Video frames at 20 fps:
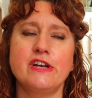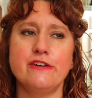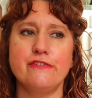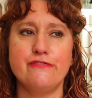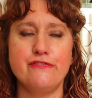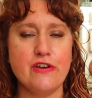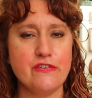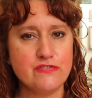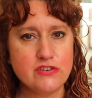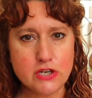like a
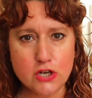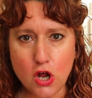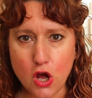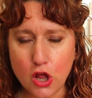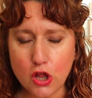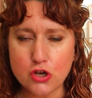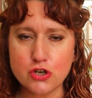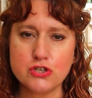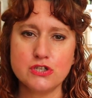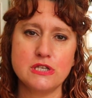
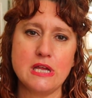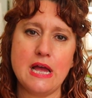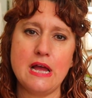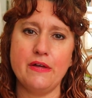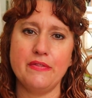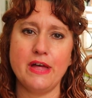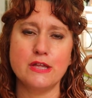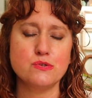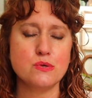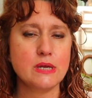$50
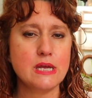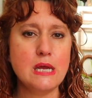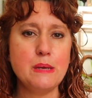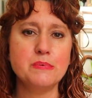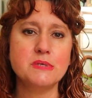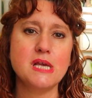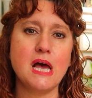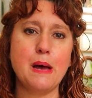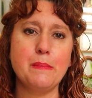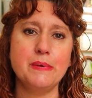sale. That's what
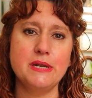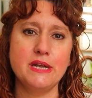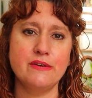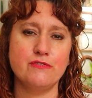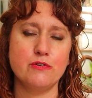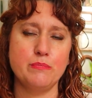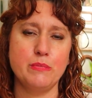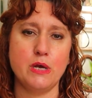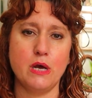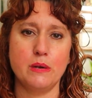keeps happening
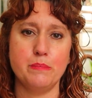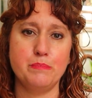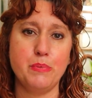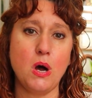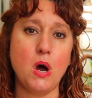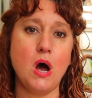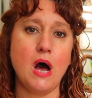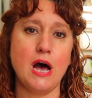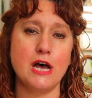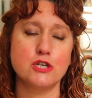for me on
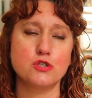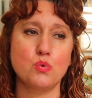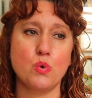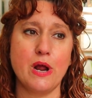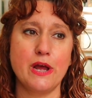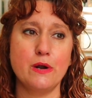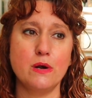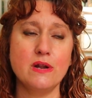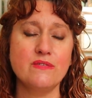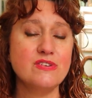Posh,
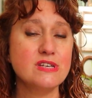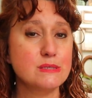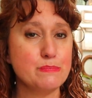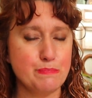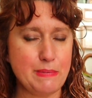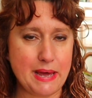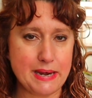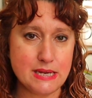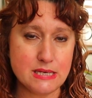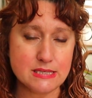where I don't have as
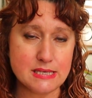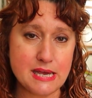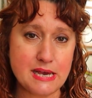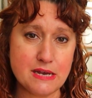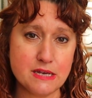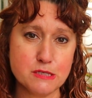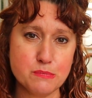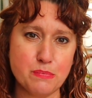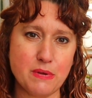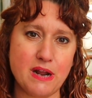many
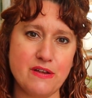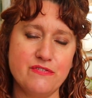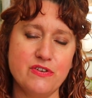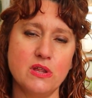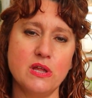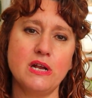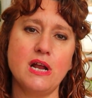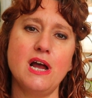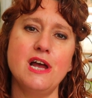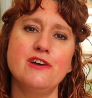sales, but I
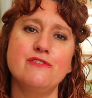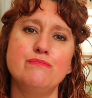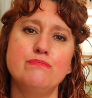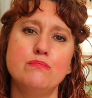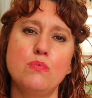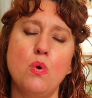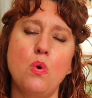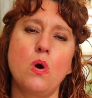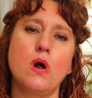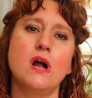feel like I have
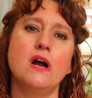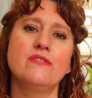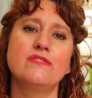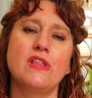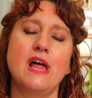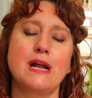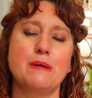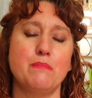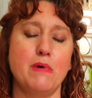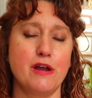more of
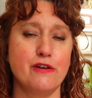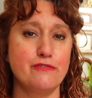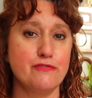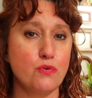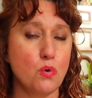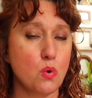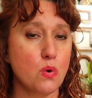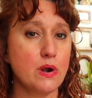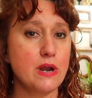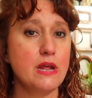like my
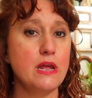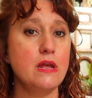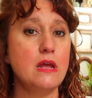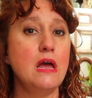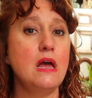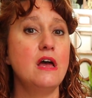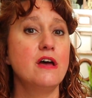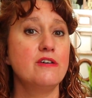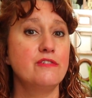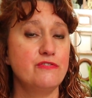
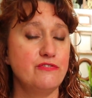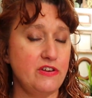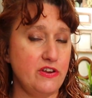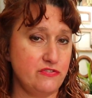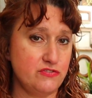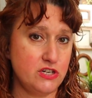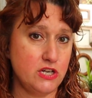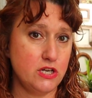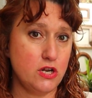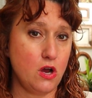40
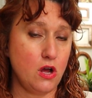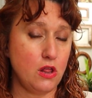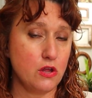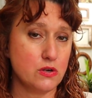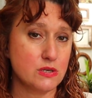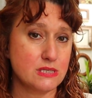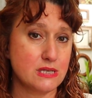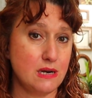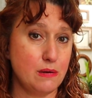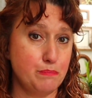
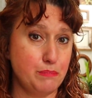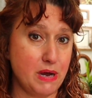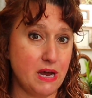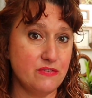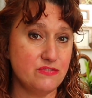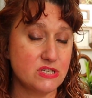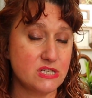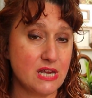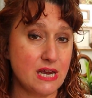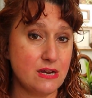$50 and
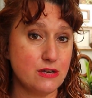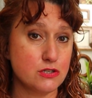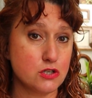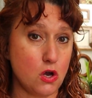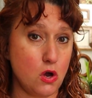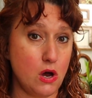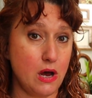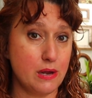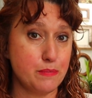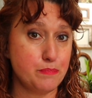above sales
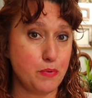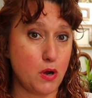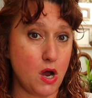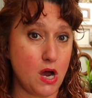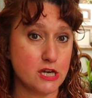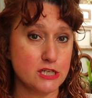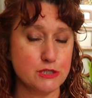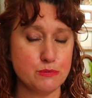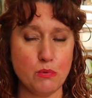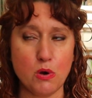on
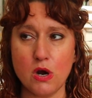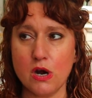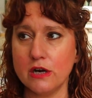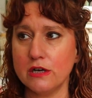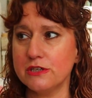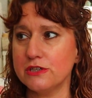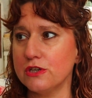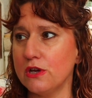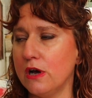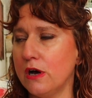
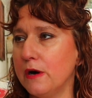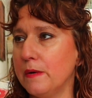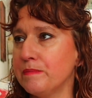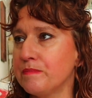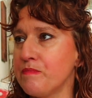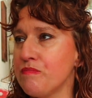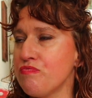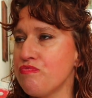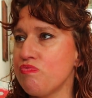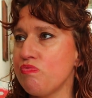Poshmark. So